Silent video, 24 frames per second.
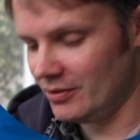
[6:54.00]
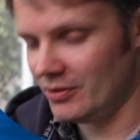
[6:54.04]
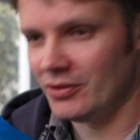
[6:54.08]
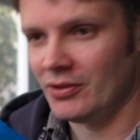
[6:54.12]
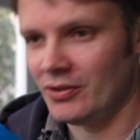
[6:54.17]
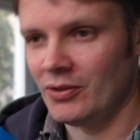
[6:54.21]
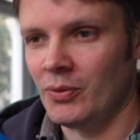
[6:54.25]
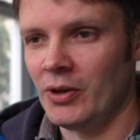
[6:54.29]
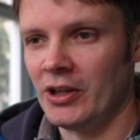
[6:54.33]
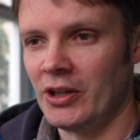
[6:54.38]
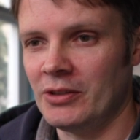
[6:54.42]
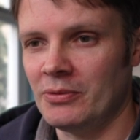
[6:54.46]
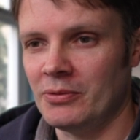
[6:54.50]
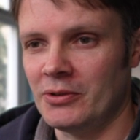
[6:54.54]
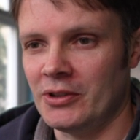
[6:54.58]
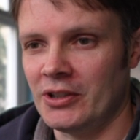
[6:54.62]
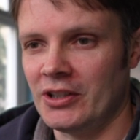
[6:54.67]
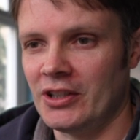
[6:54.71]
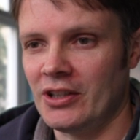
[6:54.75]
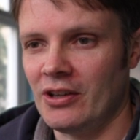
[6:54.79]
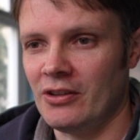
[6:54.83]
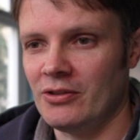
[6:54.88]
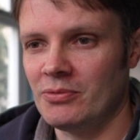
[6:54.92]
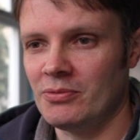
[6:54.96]
the way you want to
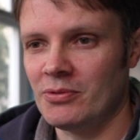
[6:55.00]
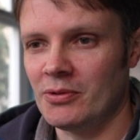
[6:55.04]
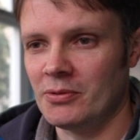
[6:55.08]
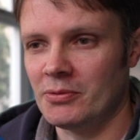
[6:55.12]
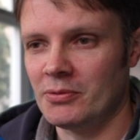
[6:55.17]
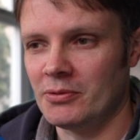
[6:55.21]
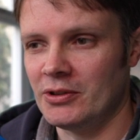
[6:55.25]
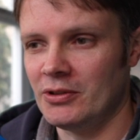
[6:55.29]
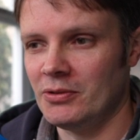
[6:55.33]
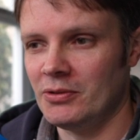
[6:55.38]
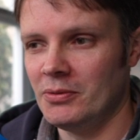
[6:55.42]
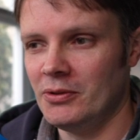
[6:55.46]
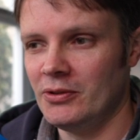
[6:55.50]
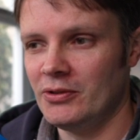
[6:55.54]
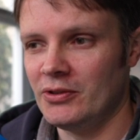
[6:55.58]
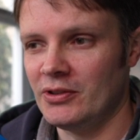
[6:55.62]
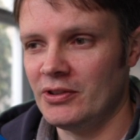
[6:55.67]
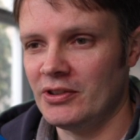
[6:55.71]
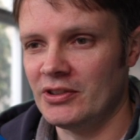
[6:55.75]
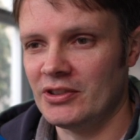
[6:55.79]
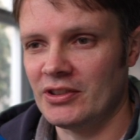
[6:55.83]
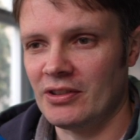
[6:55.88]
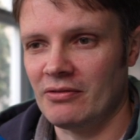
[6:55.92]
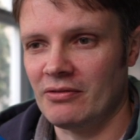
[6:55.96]
go. You probably want to be
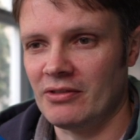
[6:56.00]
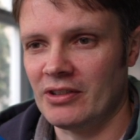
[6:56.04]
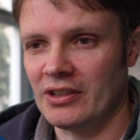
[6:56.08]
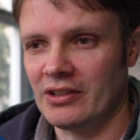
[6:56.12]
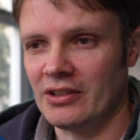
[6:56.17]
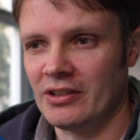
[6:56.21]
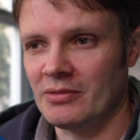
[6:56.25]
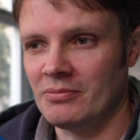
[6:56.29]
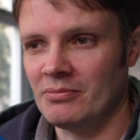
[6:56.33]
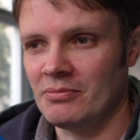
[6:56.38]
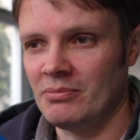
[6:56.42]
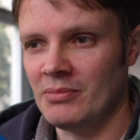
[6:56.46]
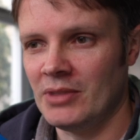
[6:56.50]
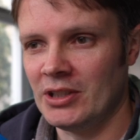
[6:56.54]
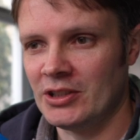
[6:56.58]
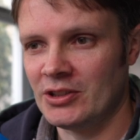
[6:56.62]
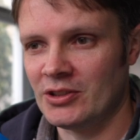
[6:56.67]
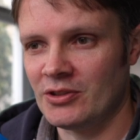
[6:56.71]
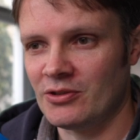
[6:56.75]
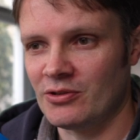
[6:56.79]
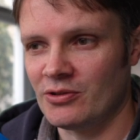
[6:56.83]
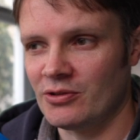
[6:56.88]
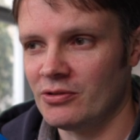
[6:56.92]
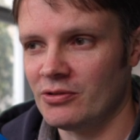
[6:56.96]
using something like
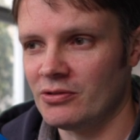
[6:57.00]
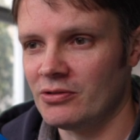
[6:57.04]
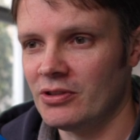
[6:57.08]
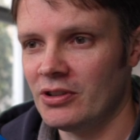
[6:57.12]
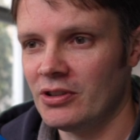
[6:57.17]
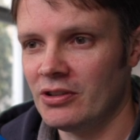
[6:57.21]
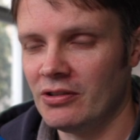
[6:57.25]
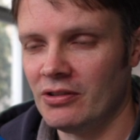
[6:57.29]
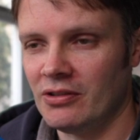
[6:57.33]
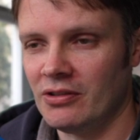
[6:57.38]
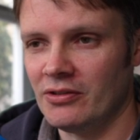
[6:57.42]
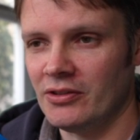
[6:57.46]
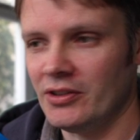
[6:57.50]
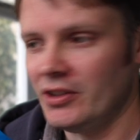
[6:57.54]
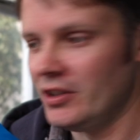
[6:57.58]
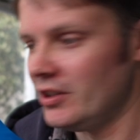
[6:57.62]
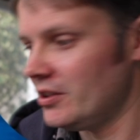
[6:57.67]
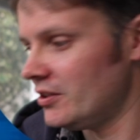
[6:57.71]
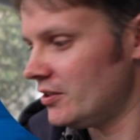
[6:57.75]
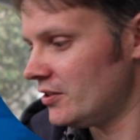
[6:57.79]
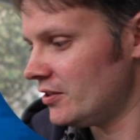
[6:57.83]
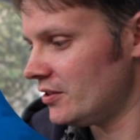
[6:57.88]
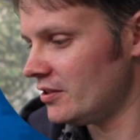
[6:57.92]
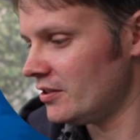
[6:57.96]
Mistral on
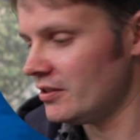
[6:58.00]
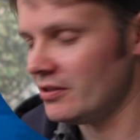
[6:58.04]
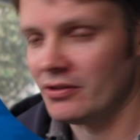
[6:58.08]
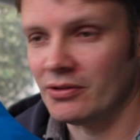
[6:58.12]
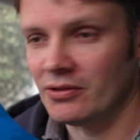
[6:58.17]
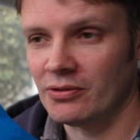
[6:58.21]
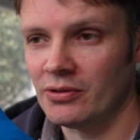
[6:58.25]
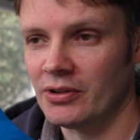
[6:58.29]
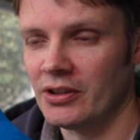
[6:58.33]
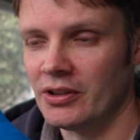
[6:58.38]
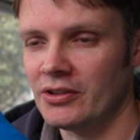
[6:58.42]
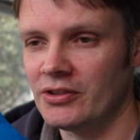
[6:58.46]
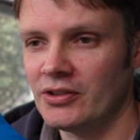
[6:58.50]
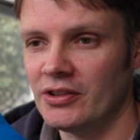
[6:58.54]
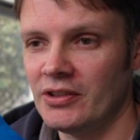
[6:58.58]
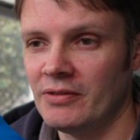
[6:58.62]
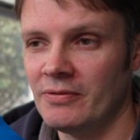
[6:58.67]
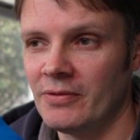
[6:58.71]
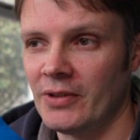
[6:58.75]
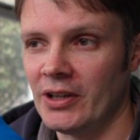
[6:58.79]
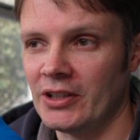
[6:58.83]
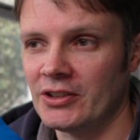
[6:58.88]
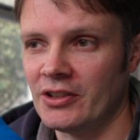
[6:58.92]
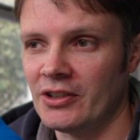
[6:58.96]
this, or in
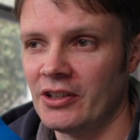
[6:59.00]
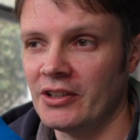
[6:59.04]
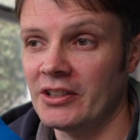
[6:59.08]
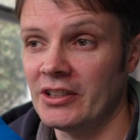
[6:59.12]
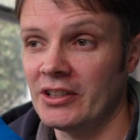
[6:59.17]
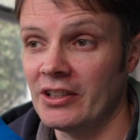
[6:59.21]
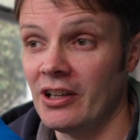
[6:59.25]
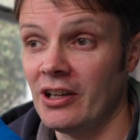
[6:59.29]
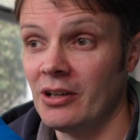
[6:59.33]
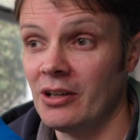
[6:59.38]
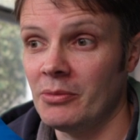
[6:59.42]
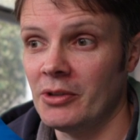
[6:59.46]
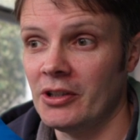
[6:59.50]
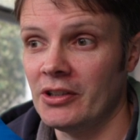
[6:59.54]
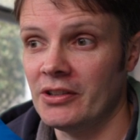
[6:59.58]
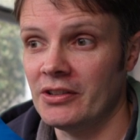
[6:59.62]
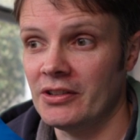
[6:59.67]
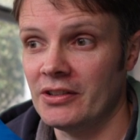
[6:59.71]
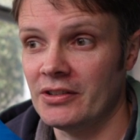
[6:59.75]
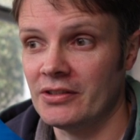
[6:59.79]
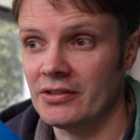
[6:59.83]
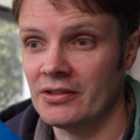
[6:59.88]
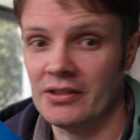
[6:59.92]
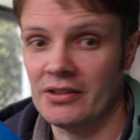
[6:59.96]
fact, Tiny Llama
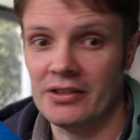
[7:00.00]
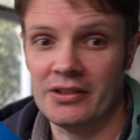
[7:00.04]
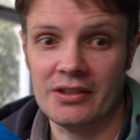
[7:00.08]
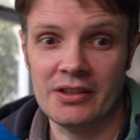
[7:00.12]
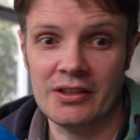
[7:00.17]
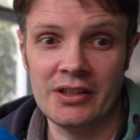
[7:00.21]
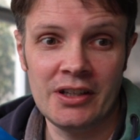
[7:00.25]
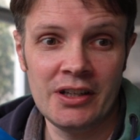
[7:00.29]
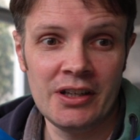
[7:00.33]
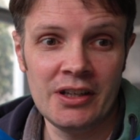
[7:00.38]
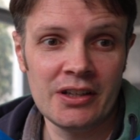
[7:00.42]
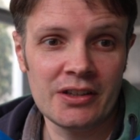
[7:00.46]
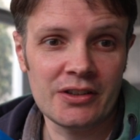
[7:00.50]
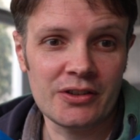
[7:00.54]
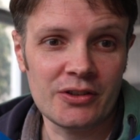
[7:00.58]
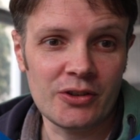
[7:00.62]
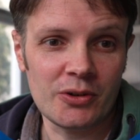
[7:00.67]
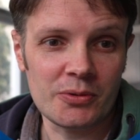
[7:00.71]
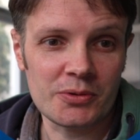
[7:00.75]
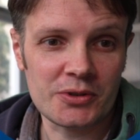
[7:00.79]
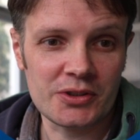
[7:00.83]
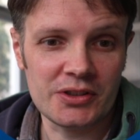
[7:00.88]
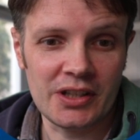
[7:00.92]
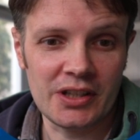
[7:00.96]
is a good
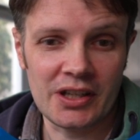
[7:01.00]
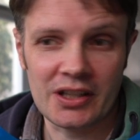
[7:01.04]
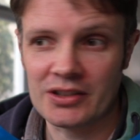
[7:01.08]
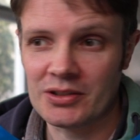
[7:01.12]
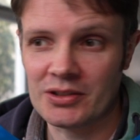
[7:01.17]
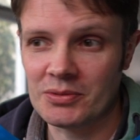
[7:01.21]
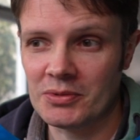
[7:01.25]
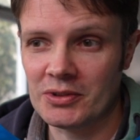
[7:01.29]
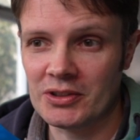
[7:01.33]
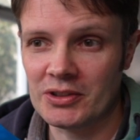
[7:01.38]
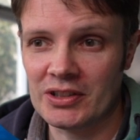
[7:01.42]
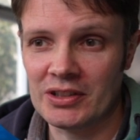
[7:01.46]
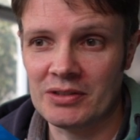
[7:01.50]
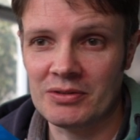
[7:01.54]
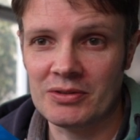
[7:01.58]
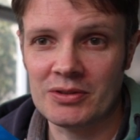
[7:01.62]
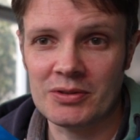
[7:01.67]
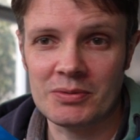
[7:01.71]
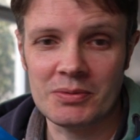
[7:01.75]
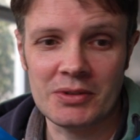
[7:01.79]
option there because we seem to